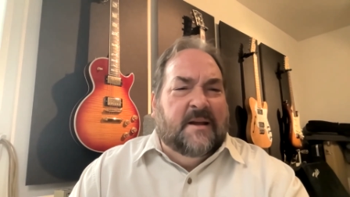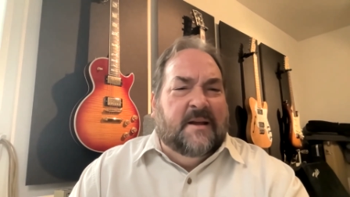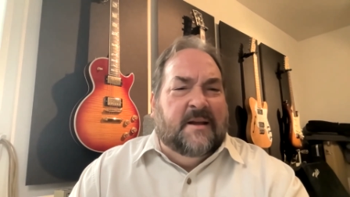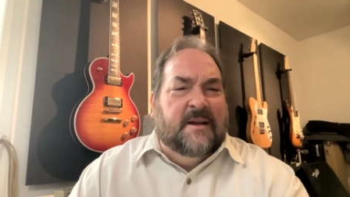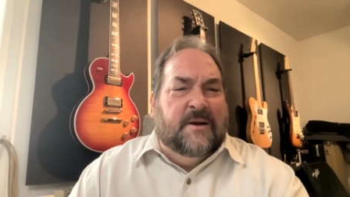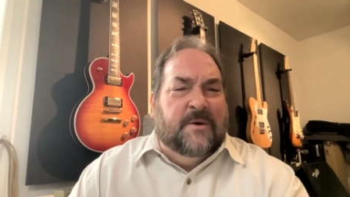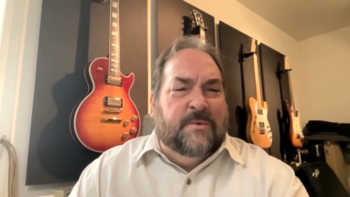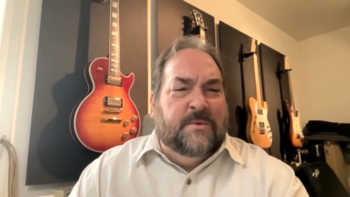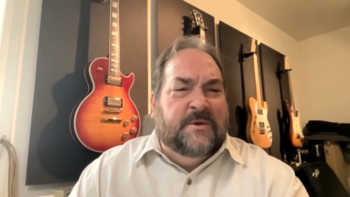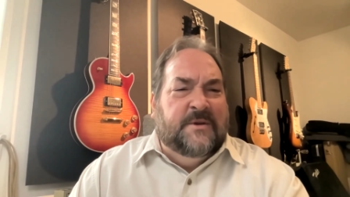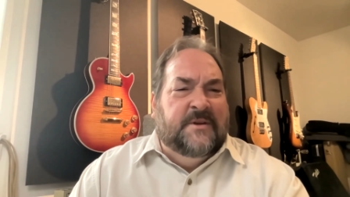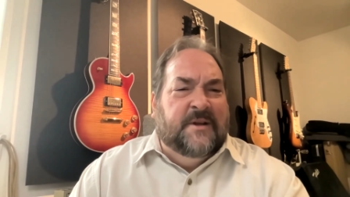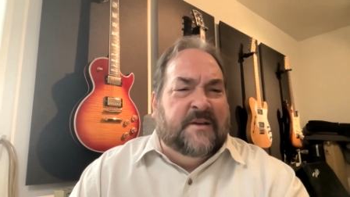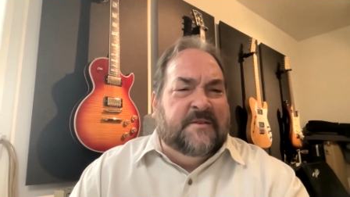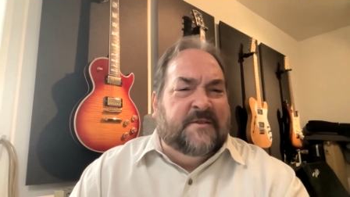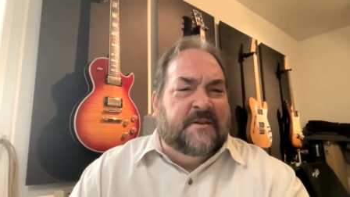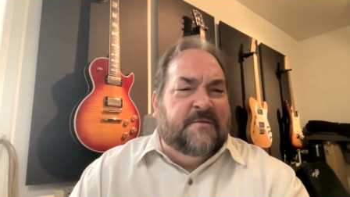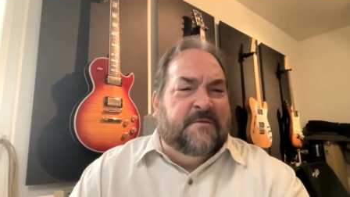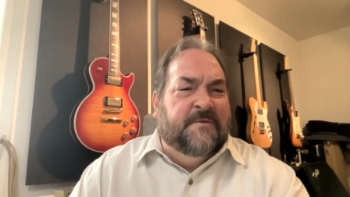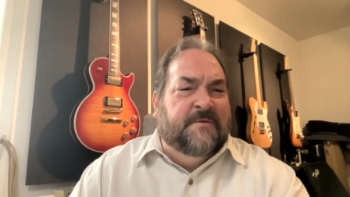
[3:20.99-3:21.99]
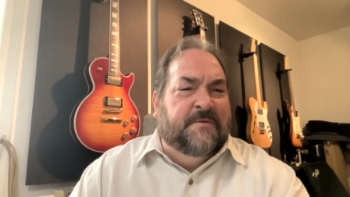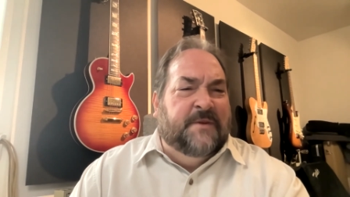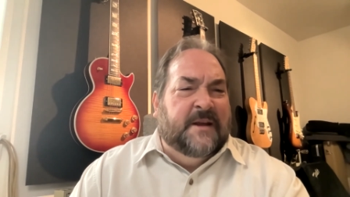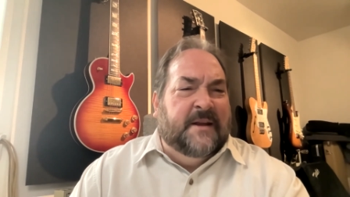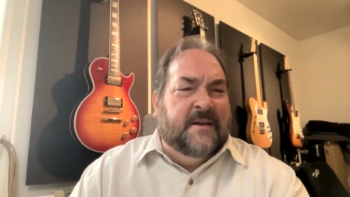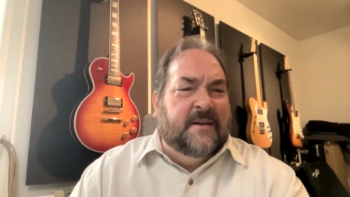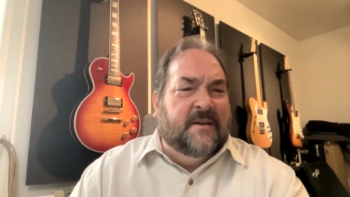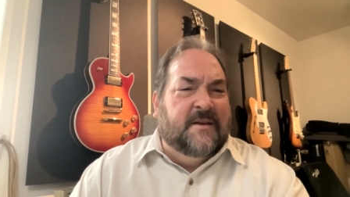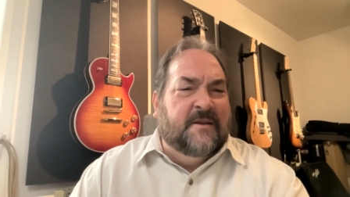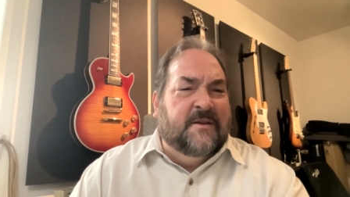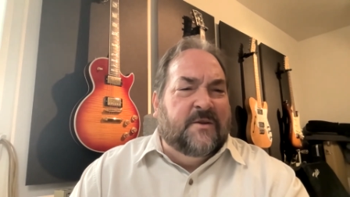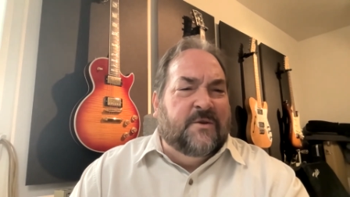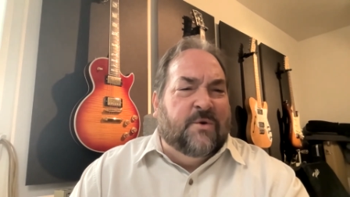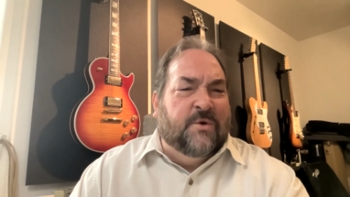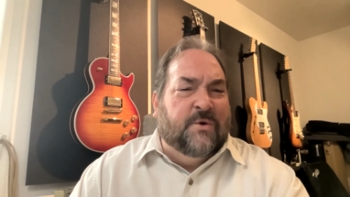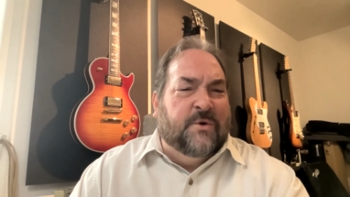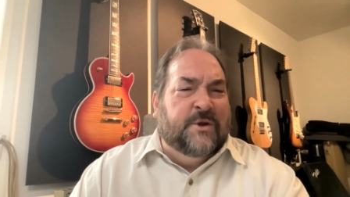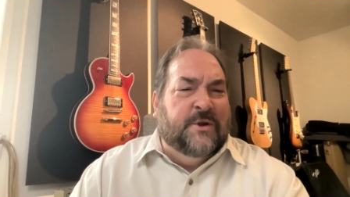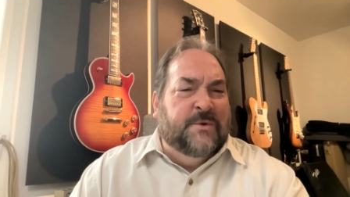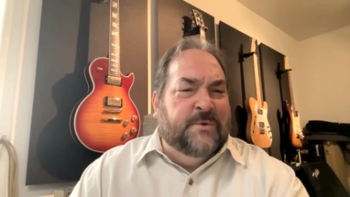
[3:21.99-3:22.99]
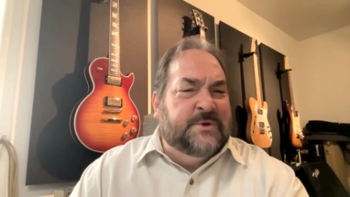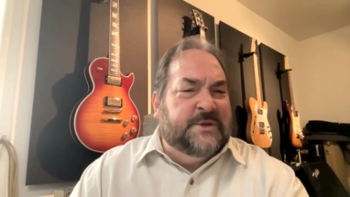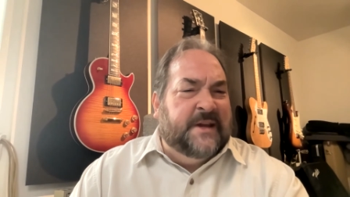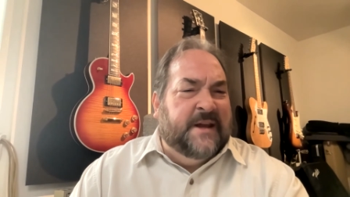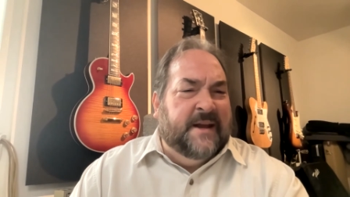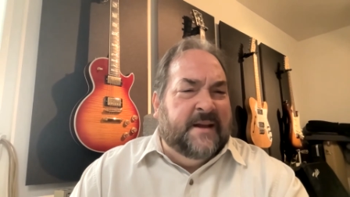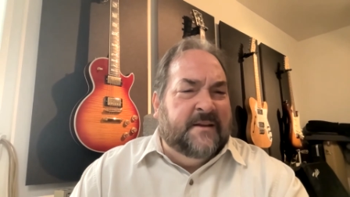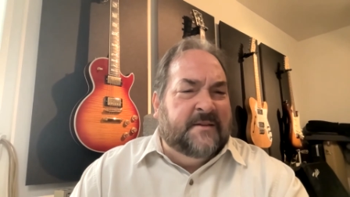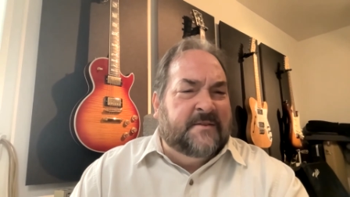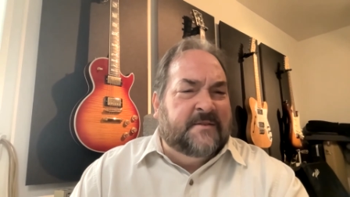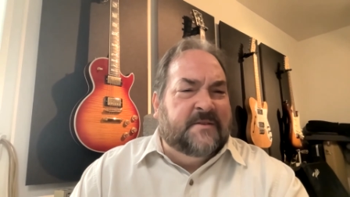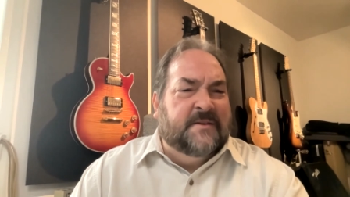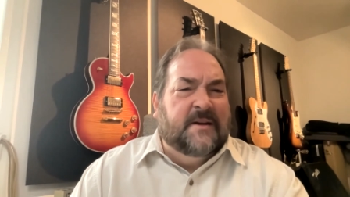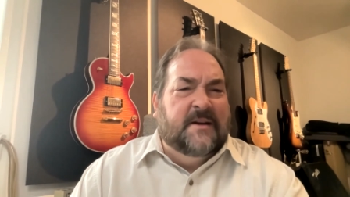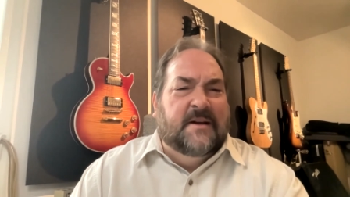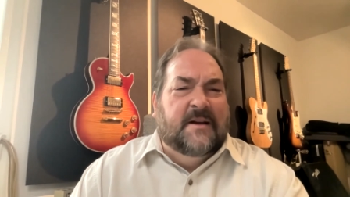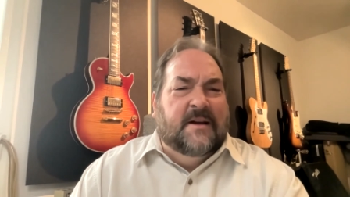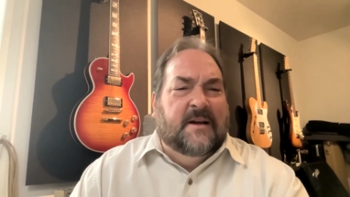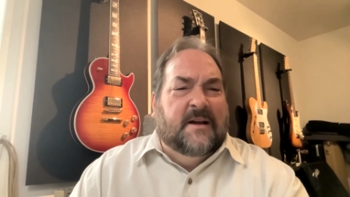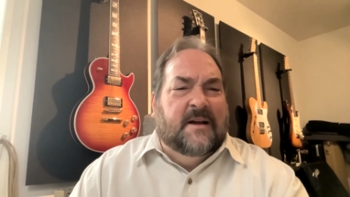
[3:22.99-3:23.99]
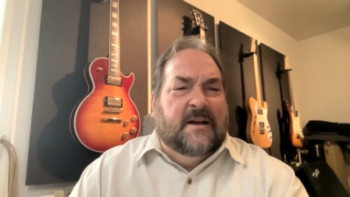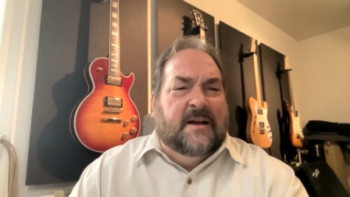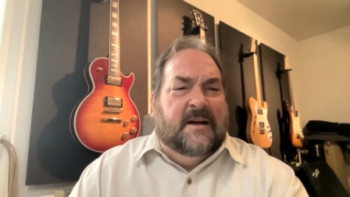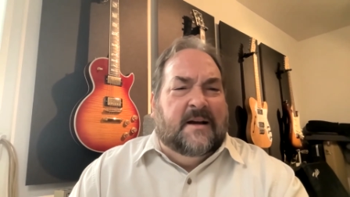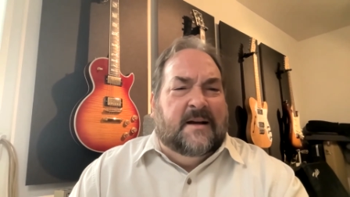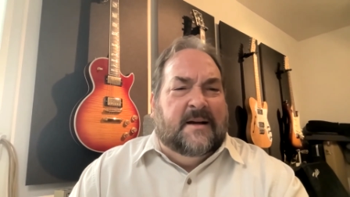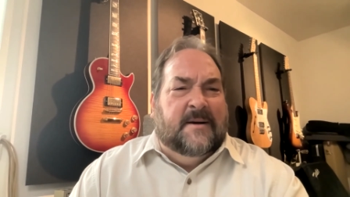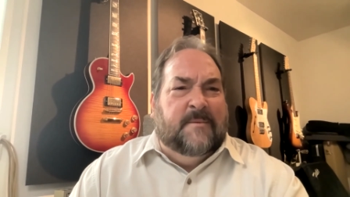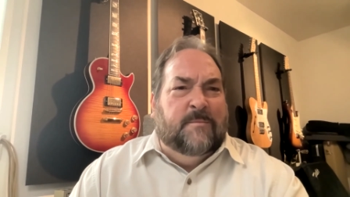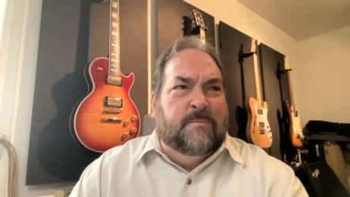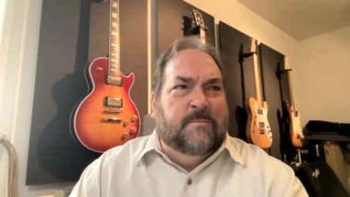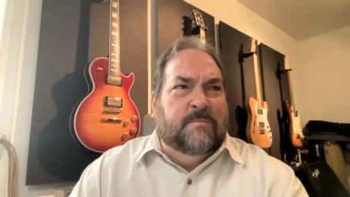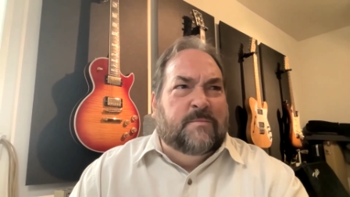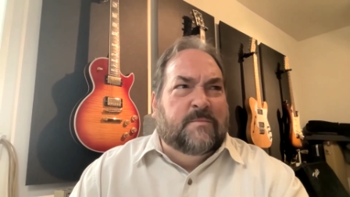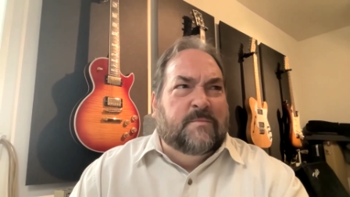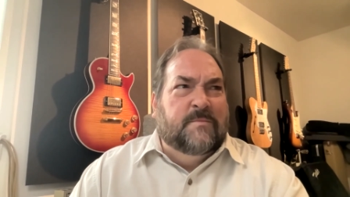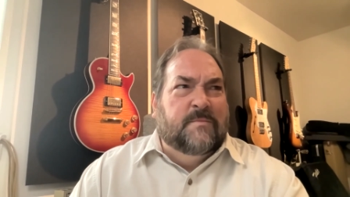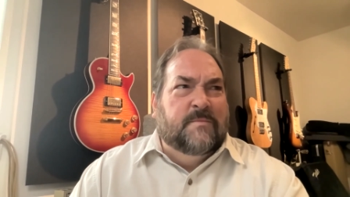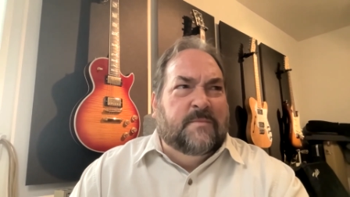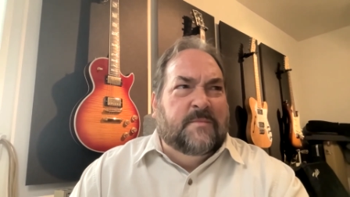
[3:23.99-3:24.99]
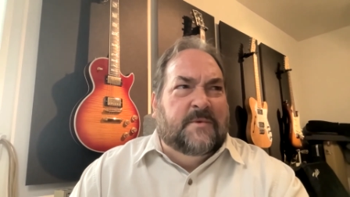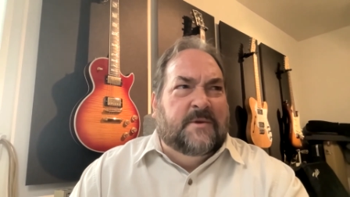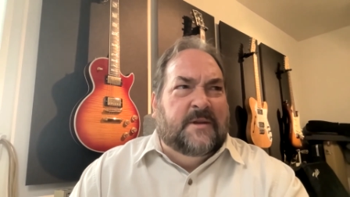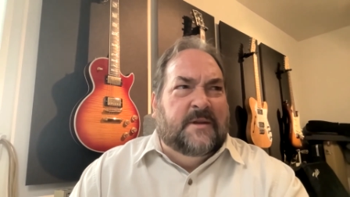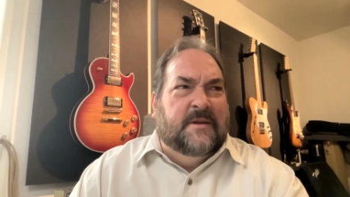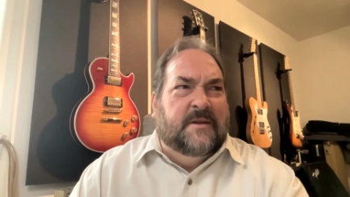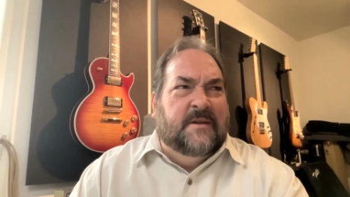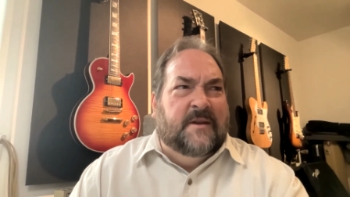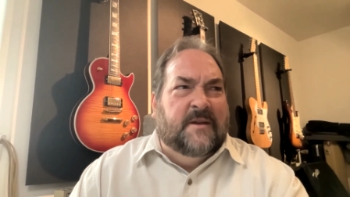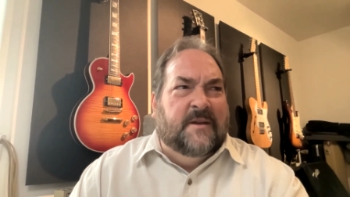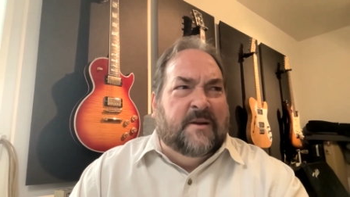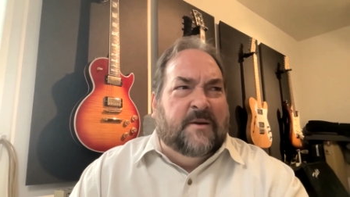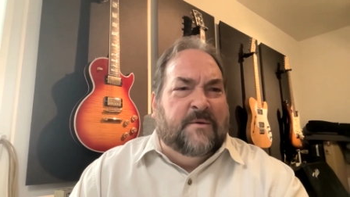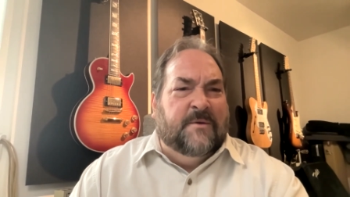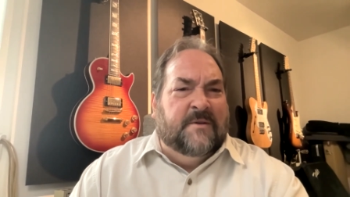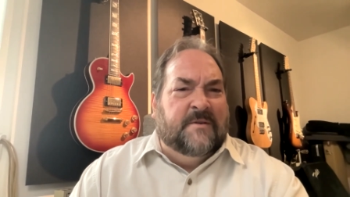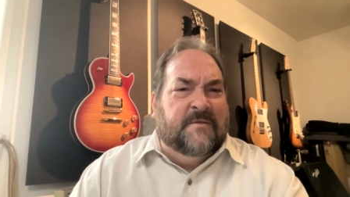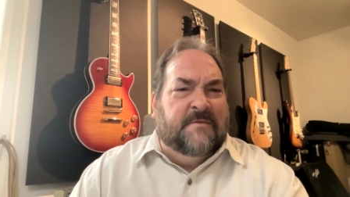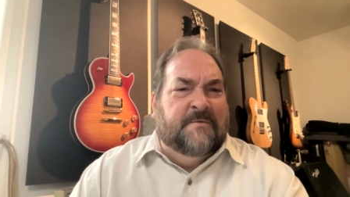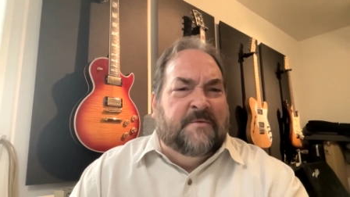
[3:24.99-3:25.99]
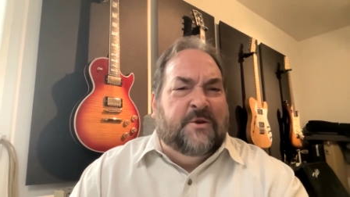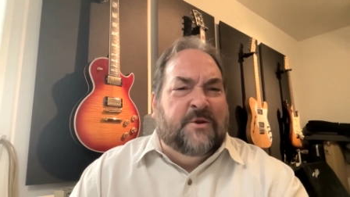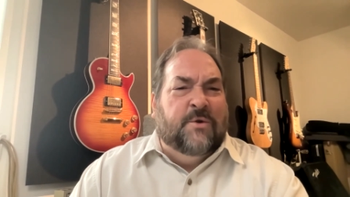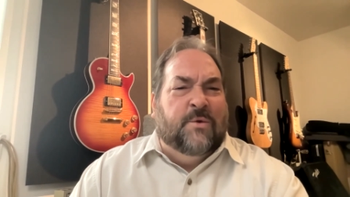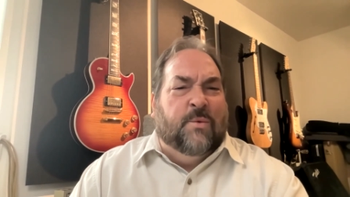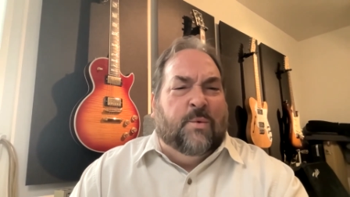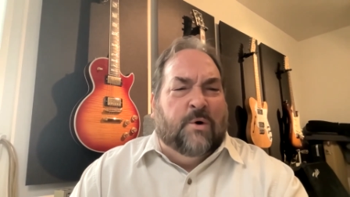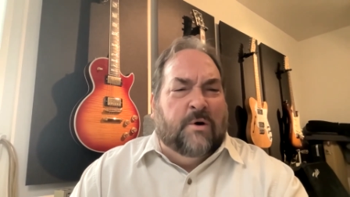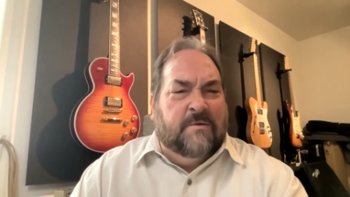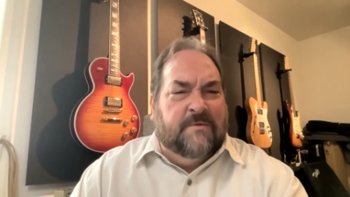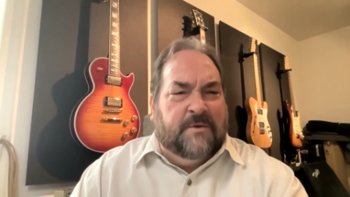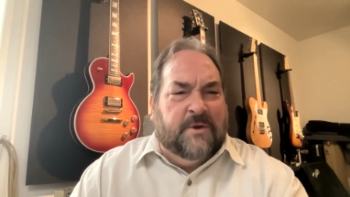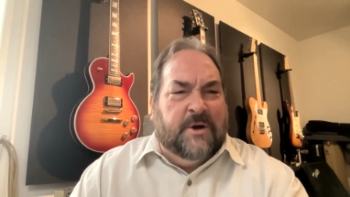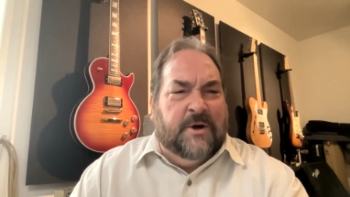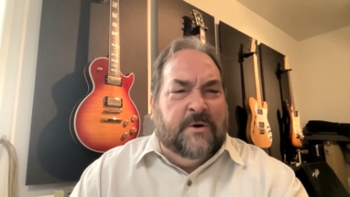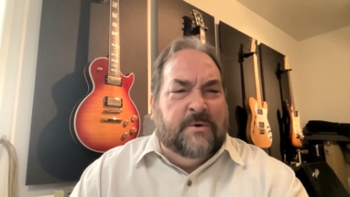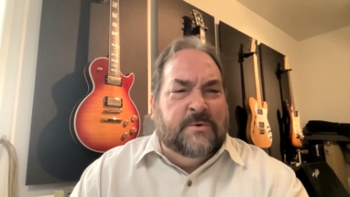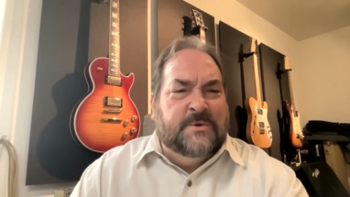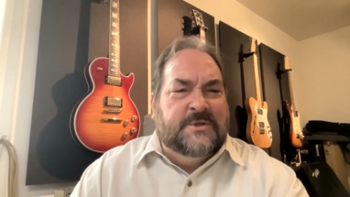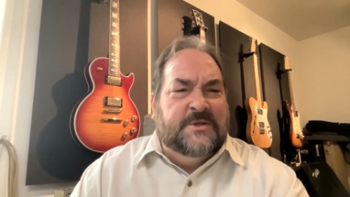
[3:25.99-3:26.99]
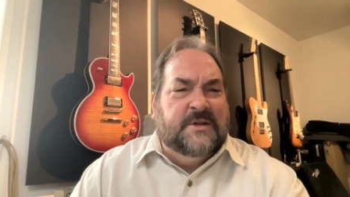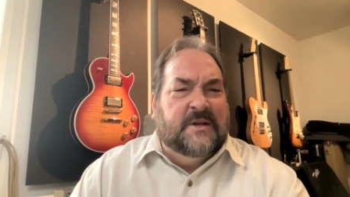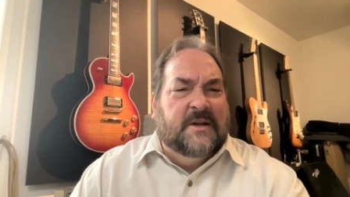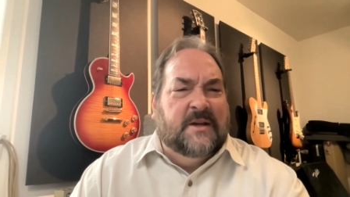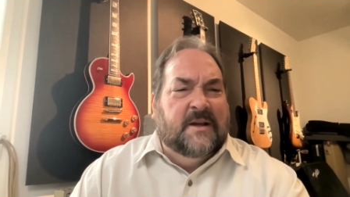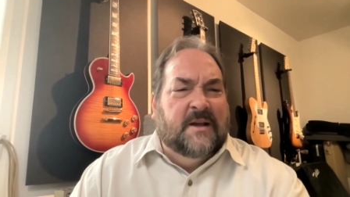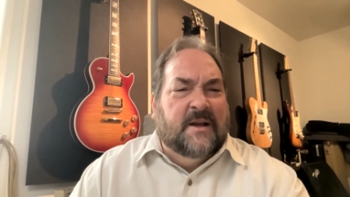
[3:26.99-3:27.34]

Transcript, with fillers: You know, does it fit your use case? Um, you know, does it fit your workflows?